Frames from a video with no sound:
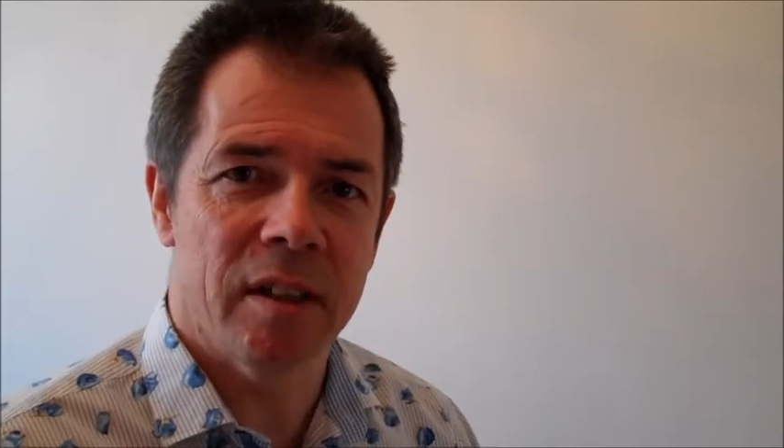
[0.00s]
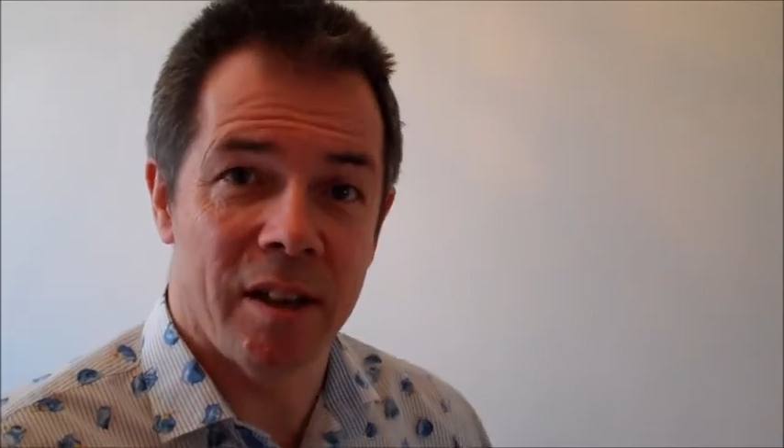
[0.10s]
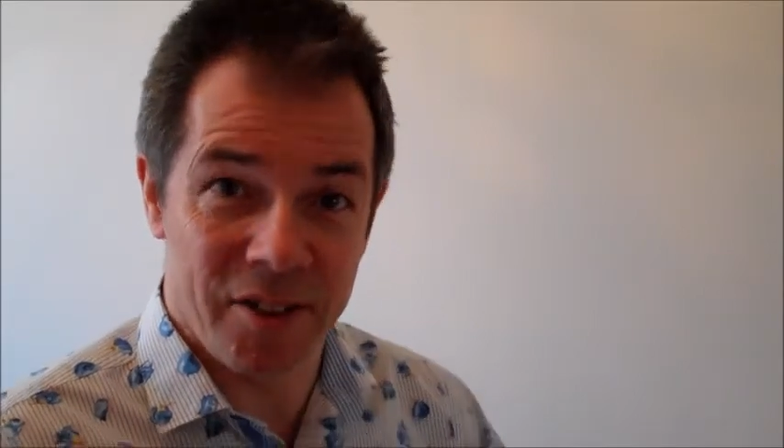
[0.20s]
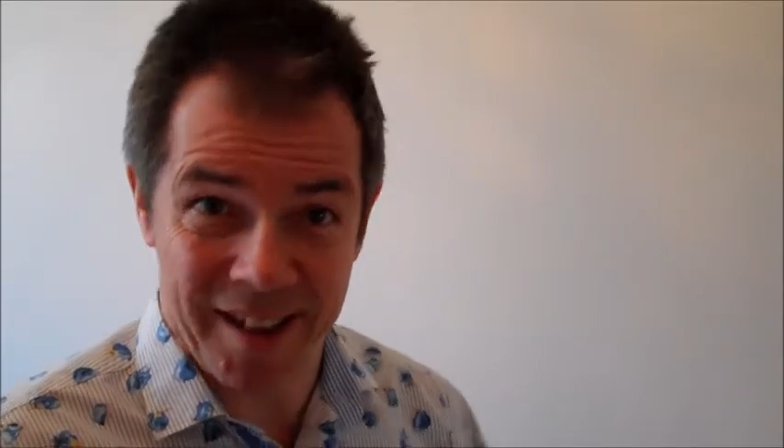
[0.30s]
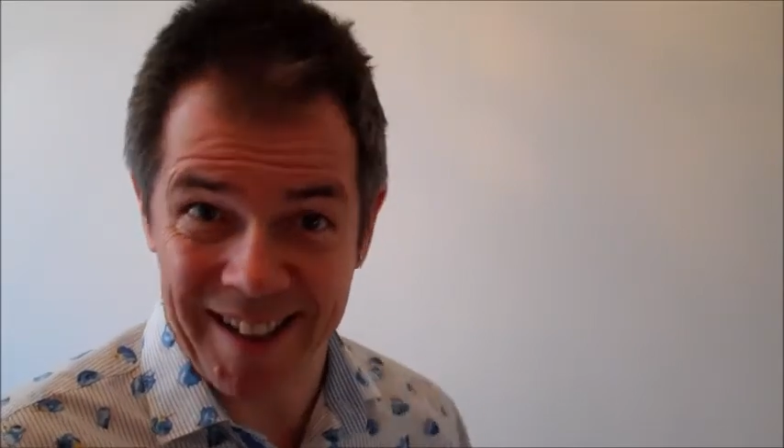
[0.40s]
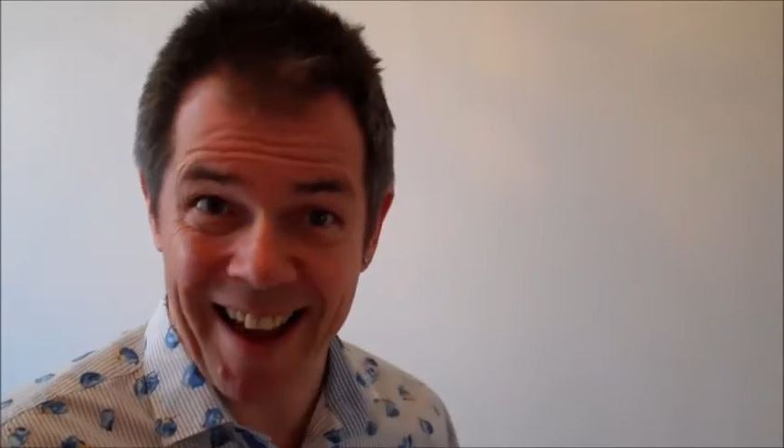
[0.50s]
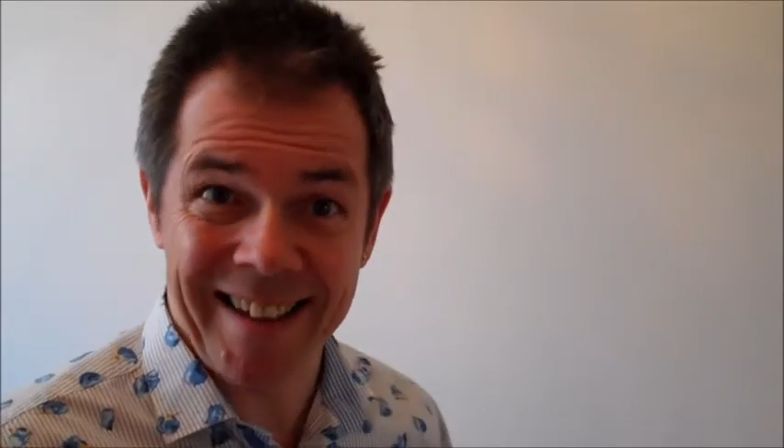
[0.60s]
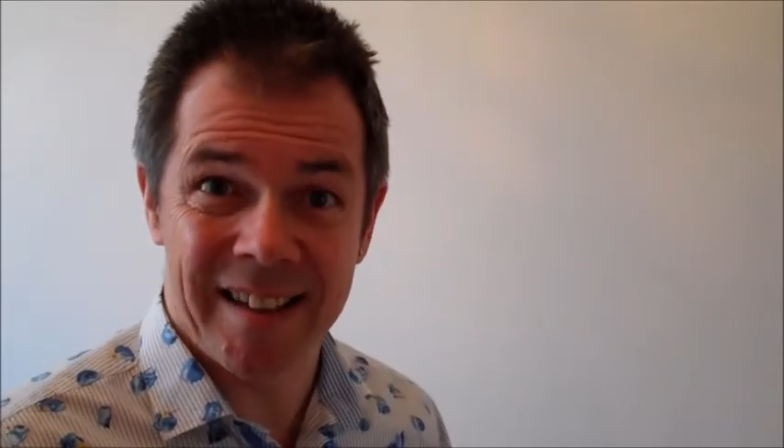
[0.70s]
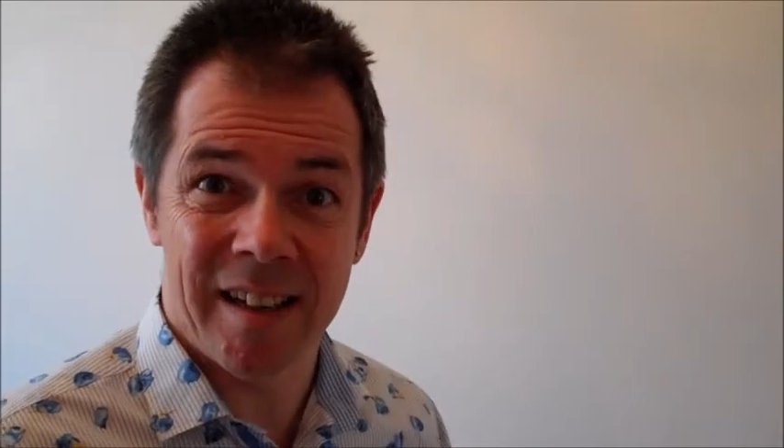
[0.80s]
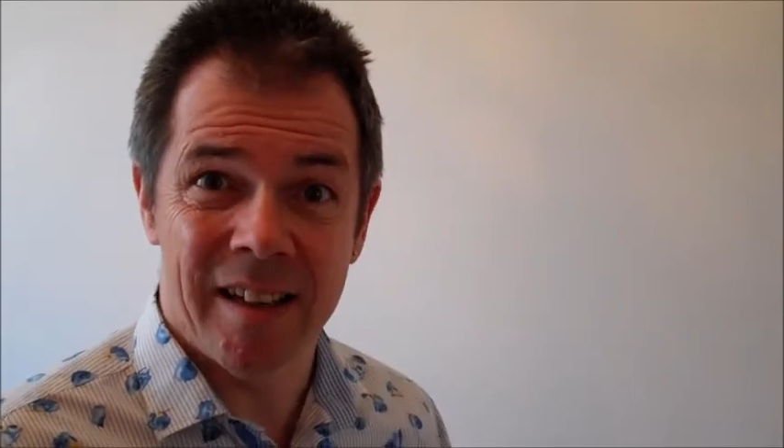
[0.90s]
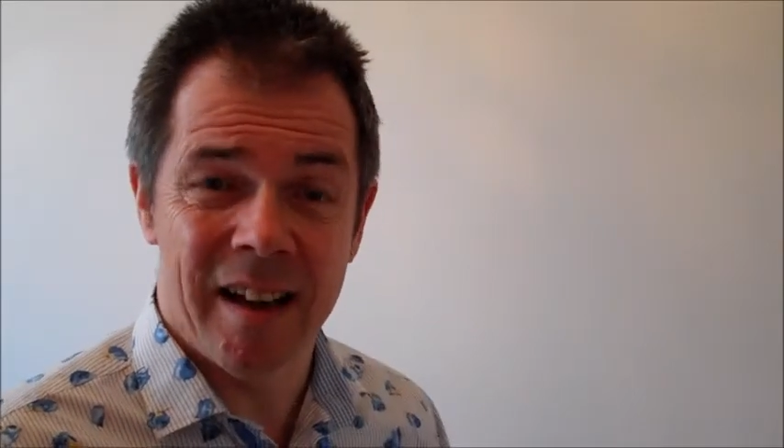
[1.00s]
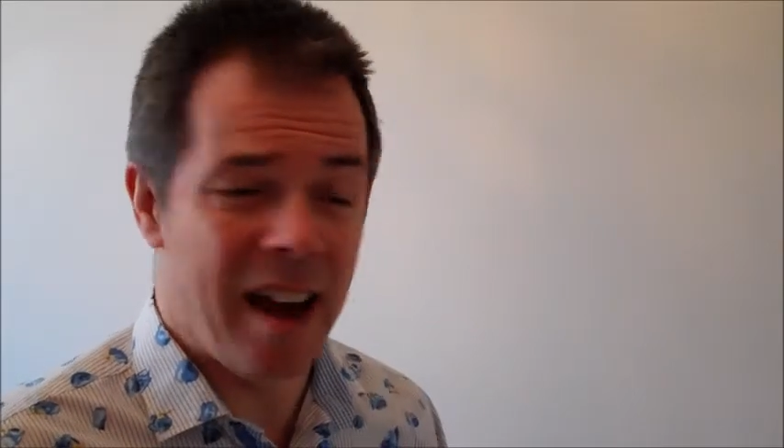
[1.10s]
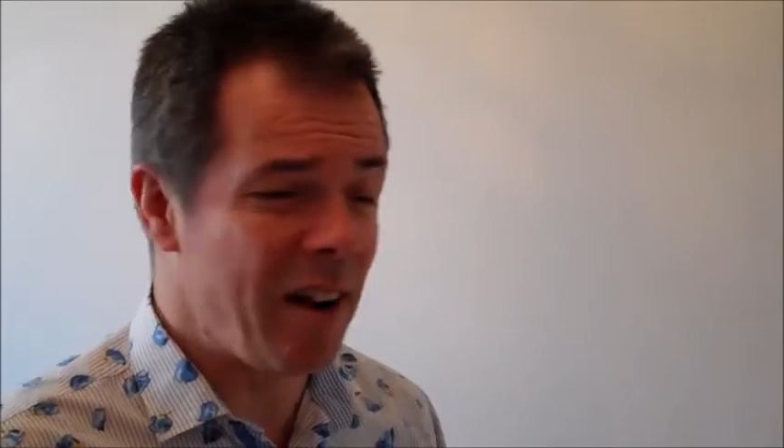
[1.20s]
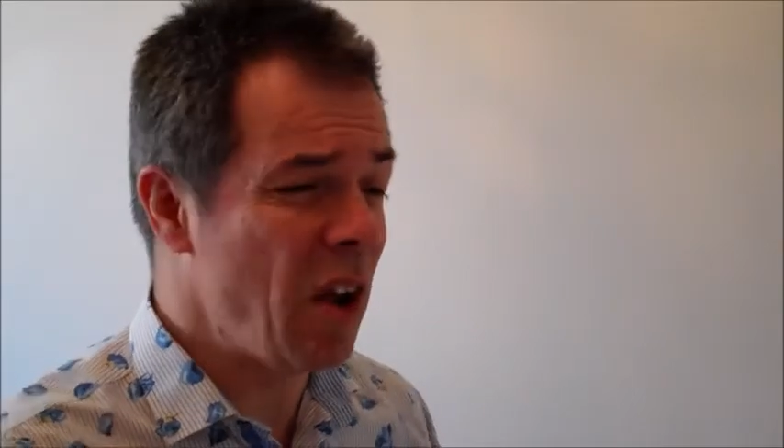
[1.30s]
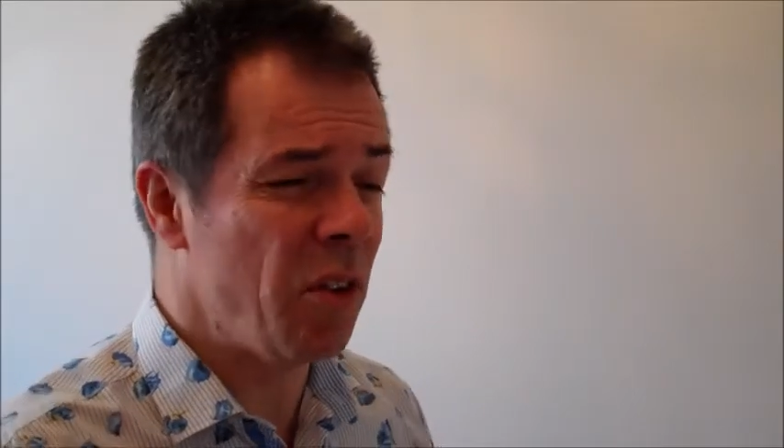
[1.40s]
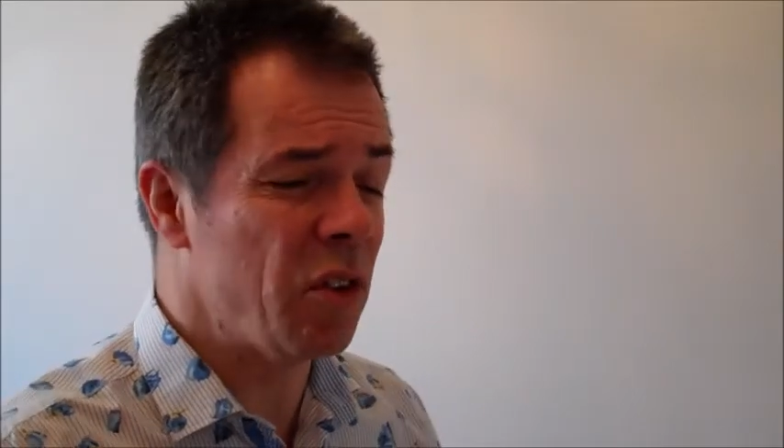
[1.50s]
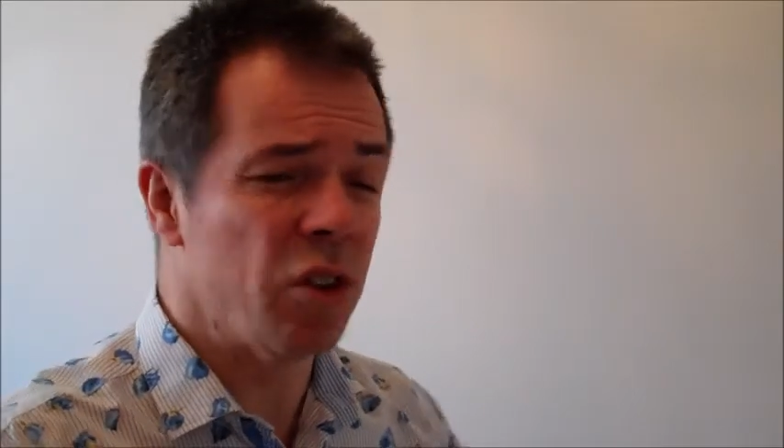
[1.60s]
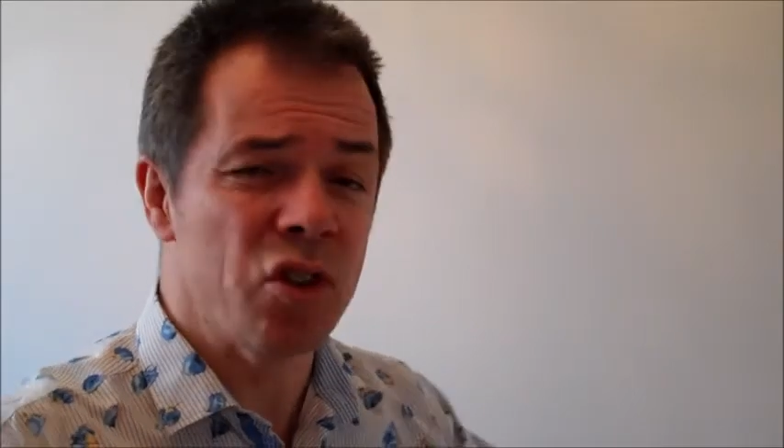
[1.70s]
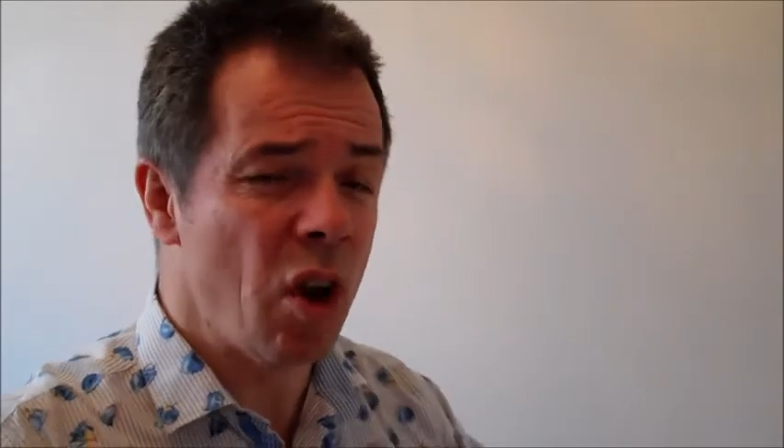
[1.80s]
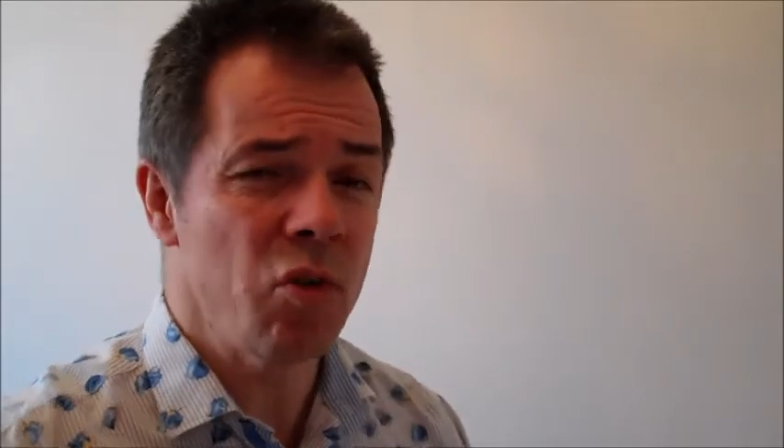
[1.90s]
I'll say yes, and I know that
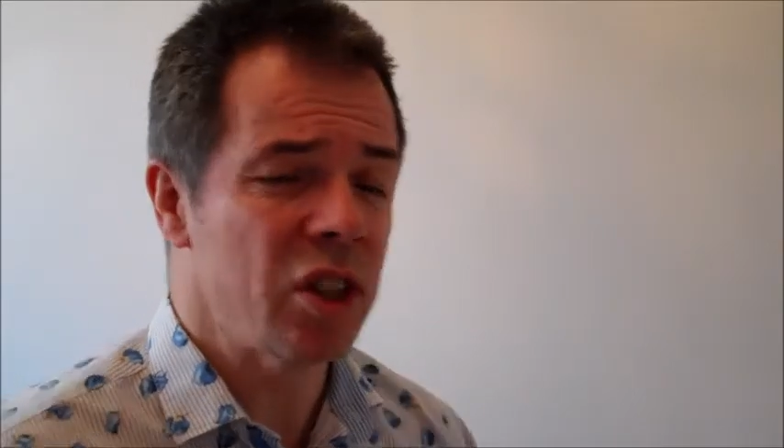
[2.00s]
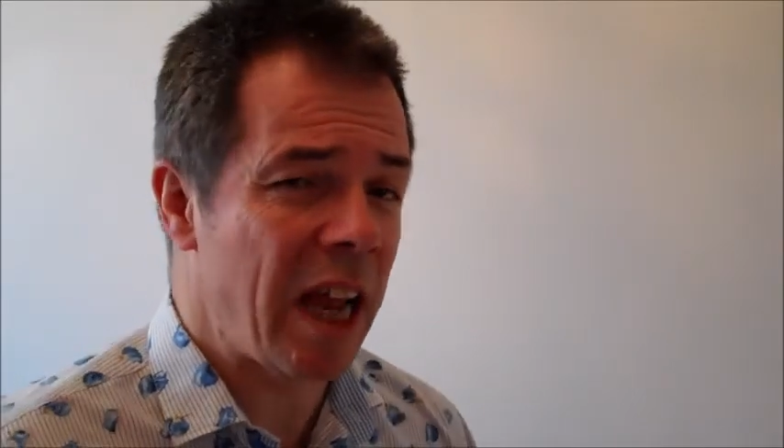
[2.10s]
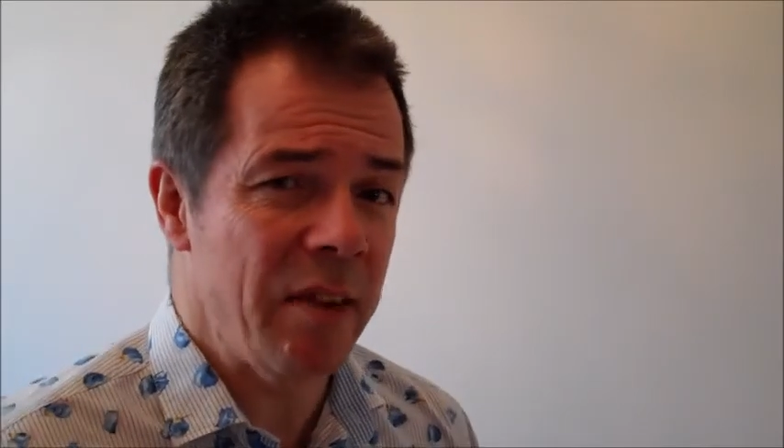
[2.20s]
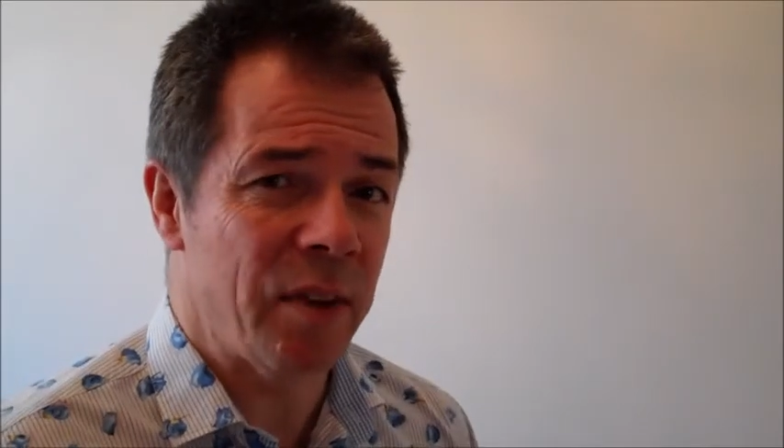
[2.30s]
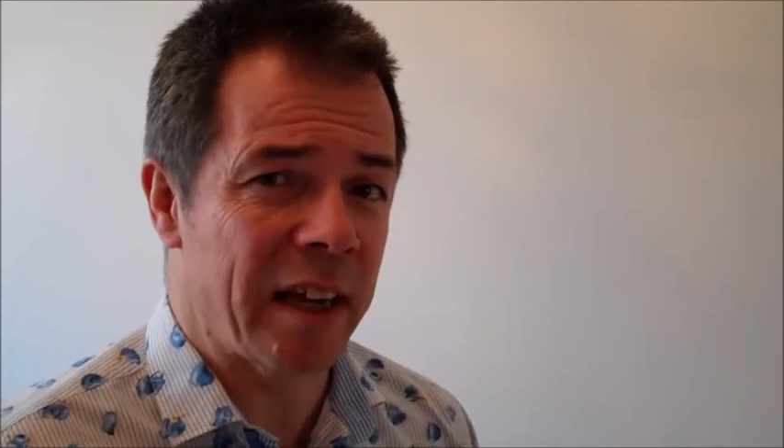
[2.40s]
there's no saving